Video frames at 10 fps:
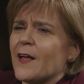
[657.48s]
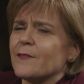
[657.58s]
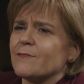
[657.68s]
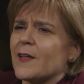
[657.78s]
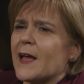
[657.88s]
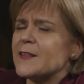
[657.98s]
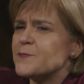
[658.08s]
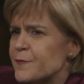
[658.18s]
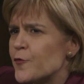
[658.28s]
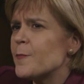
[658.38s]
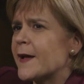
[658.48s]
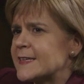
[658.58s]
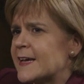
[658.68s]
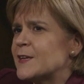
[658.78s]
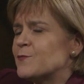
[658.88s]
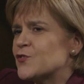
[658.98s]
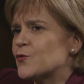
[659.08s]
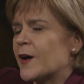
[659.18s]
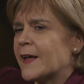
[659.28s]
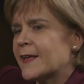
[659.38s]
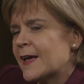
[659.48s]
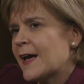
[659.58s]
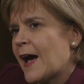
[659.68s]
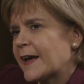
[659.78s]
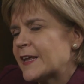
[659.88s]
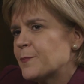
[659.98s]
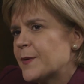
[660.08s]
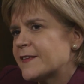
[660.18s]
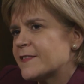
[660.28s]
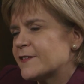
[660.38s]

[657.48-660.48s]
I it's before my time, so I I kind of base